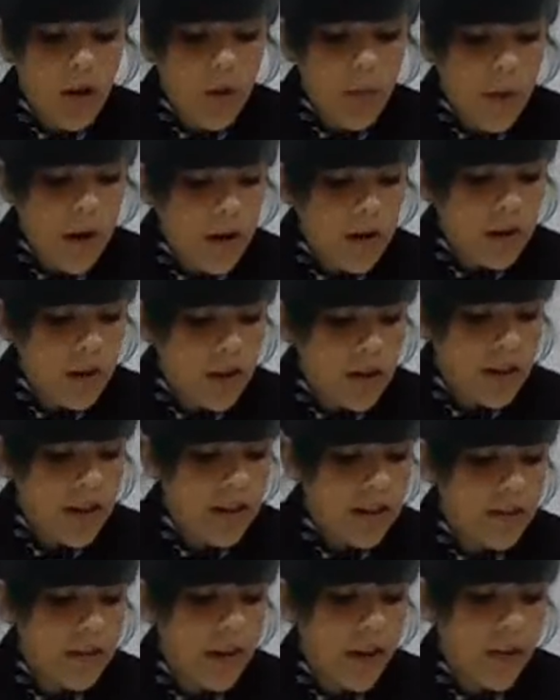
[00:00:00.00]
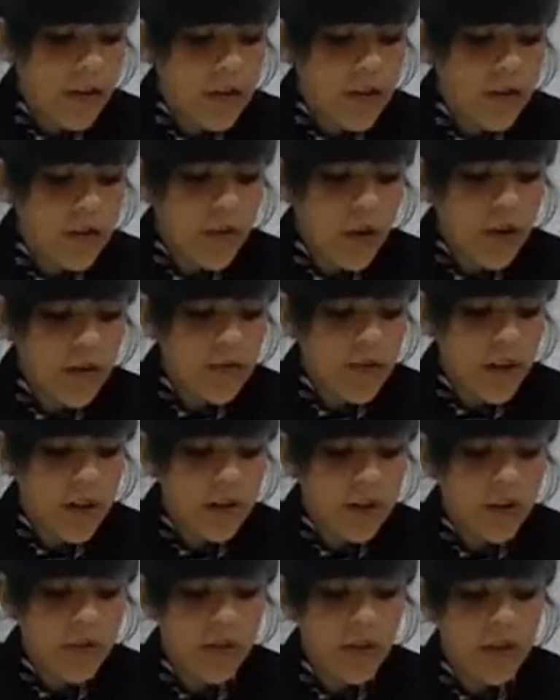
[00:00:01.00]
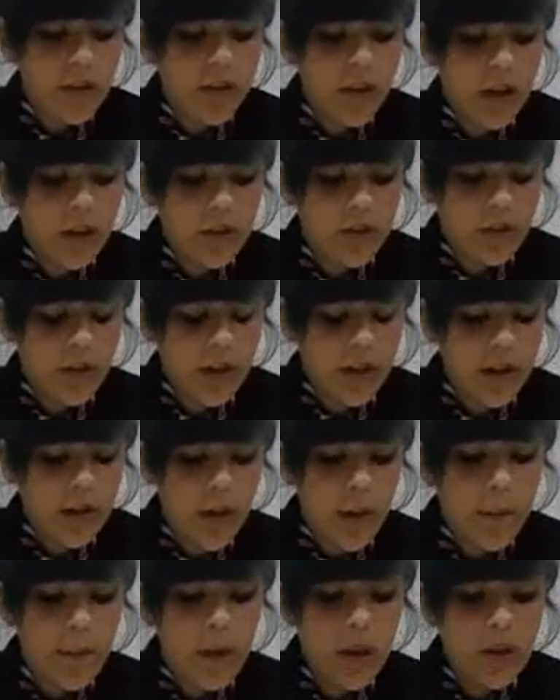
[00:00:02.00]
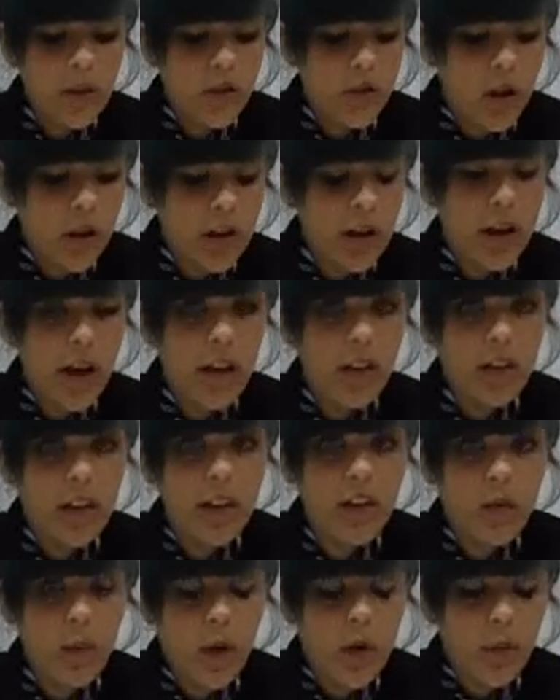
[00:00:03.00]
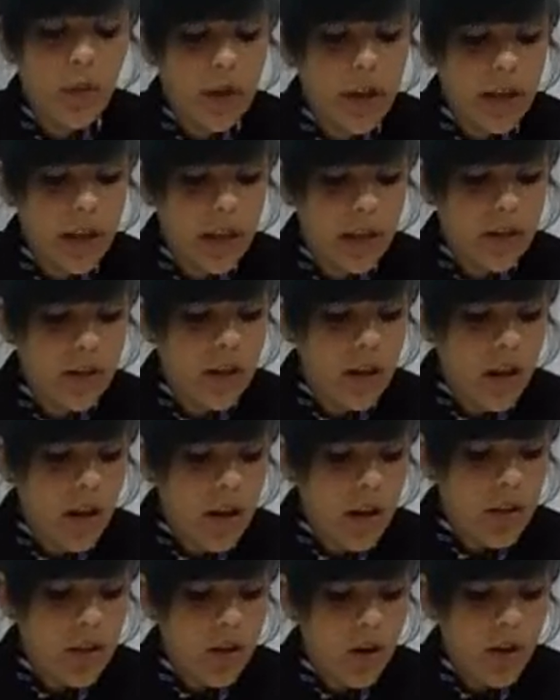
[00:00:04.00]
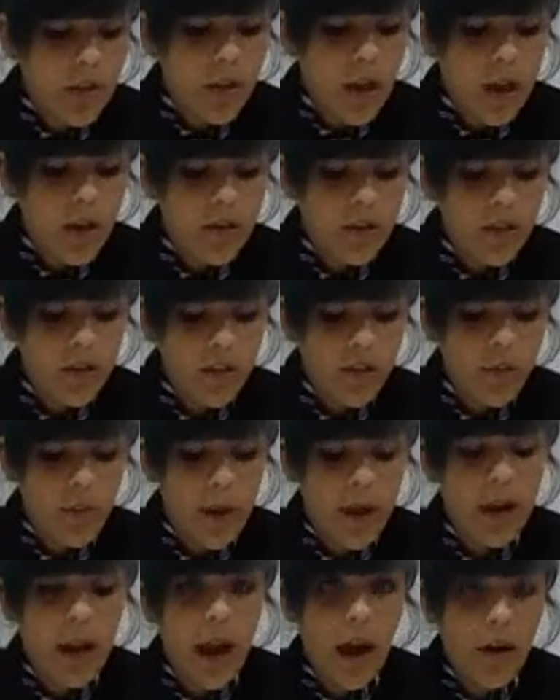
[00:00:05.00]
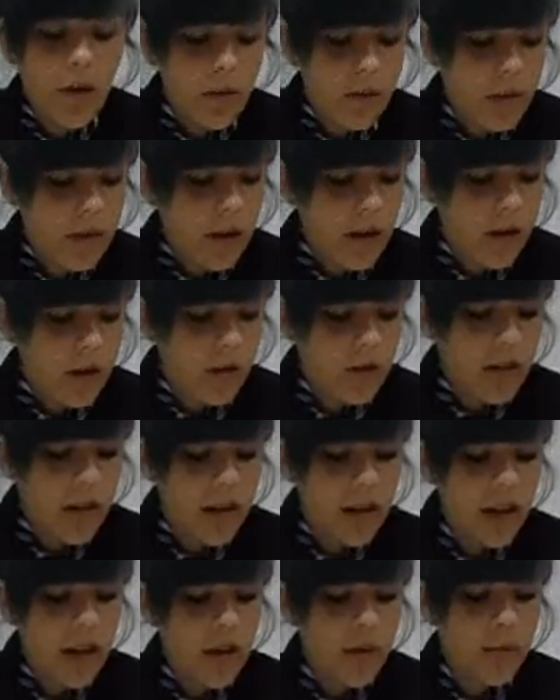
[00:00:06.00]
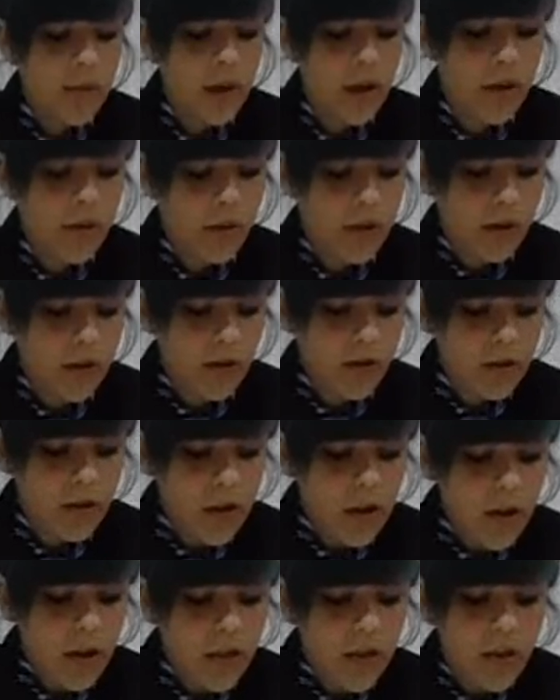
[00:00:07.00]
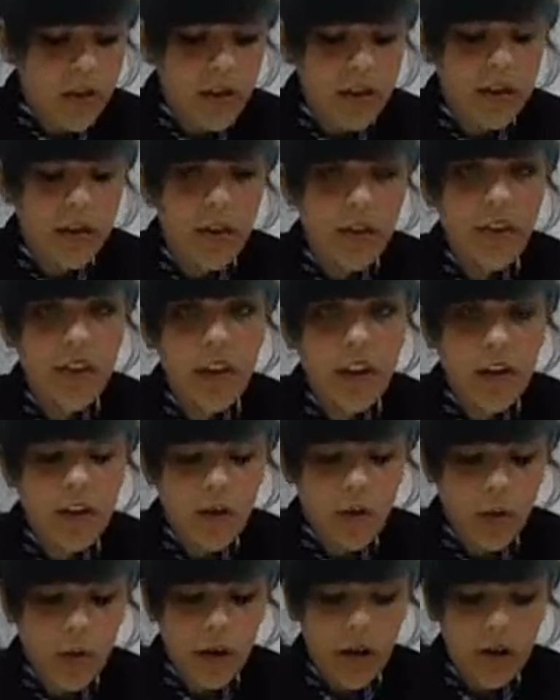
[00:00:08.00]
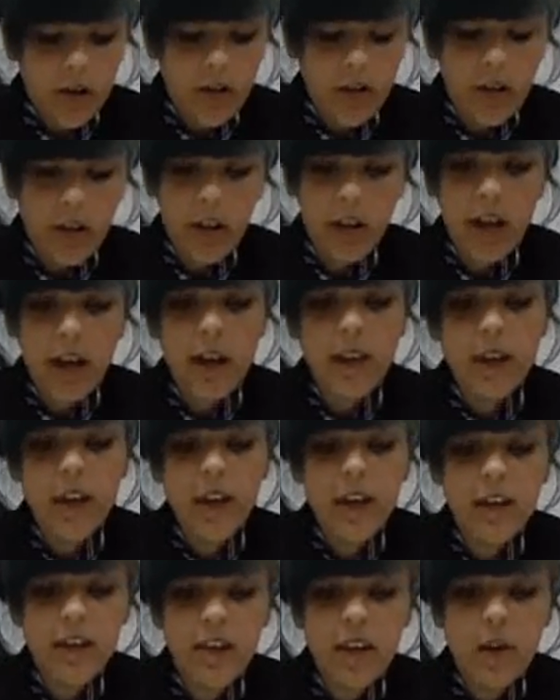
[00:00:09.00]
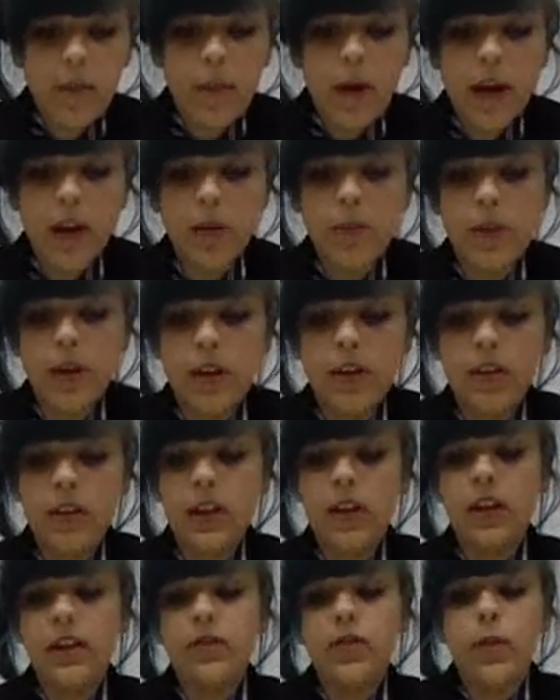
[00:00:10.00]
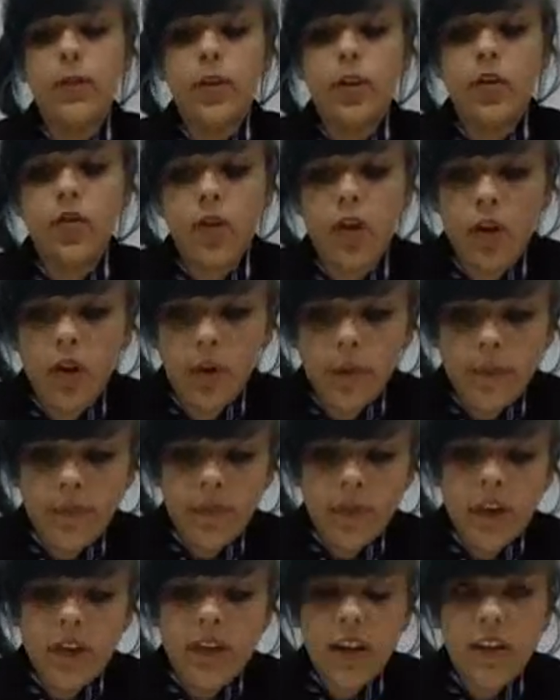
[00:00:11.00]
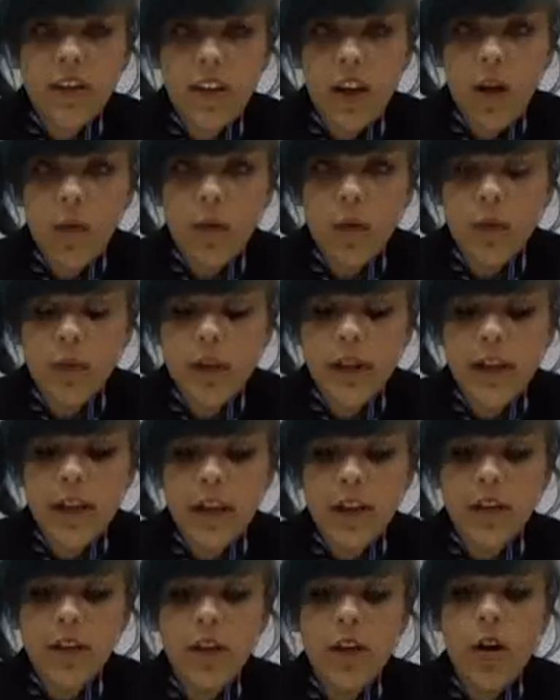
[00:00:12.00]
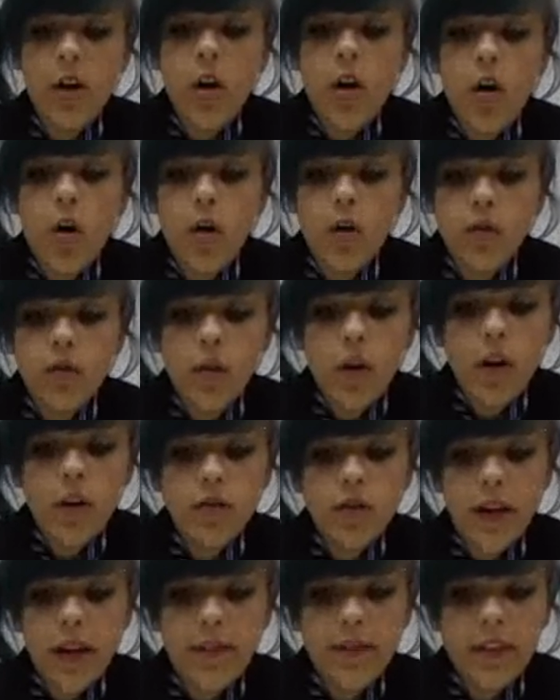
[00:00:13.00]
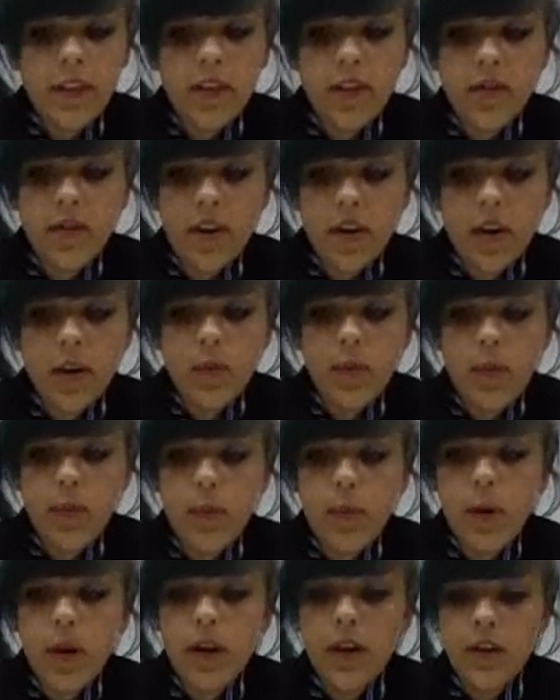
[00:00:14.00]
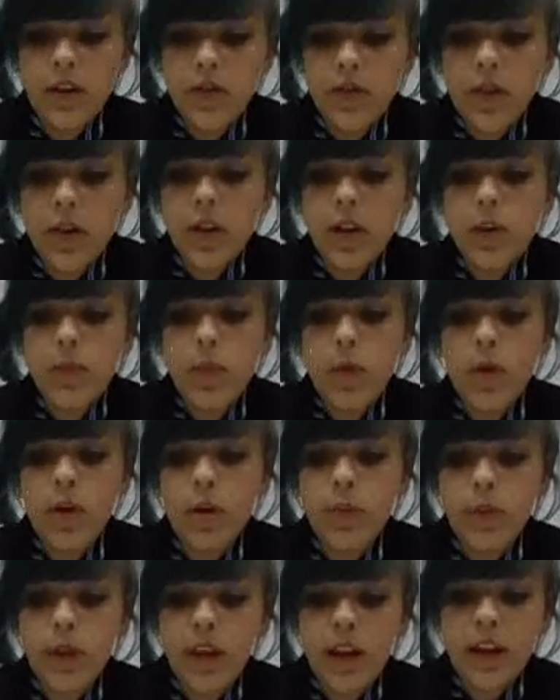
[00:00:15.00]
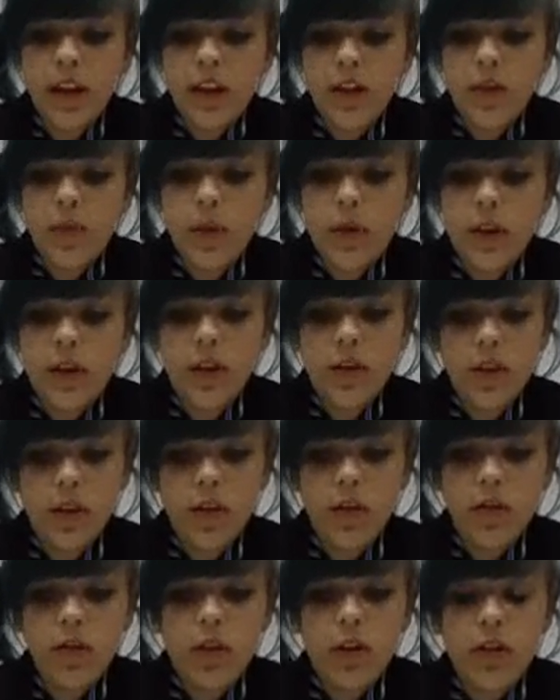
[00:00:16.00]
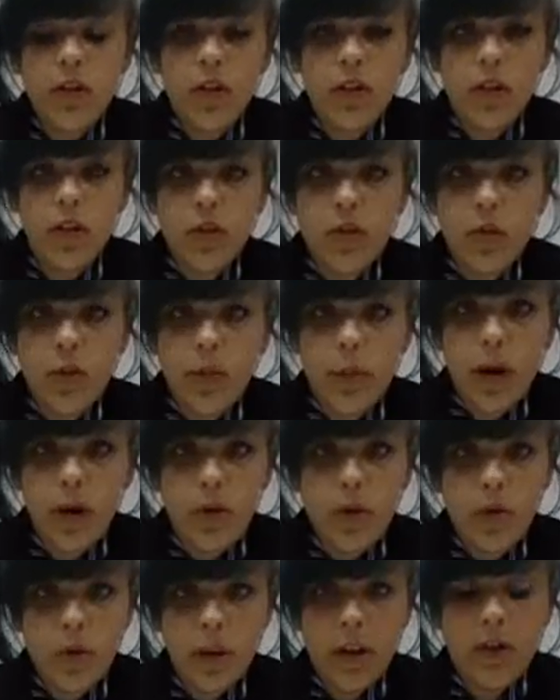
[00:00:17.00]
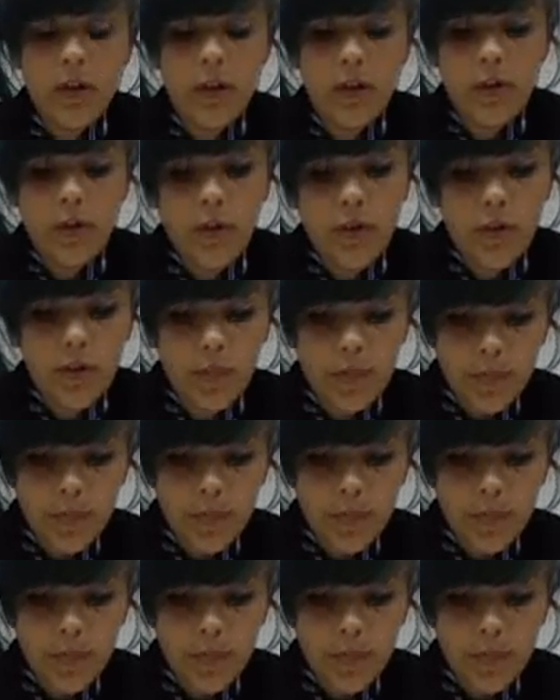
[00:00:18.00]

America needs healthy, strong fighters for this country. Being strong and healthy is what we need. There are thousands of men out there that can't be out there. They're either sick or elderly, and they get sent back immediately if something's wrong. That's not what we need. Overall, drafting is very important, but they need to be a little stricter about who they choose.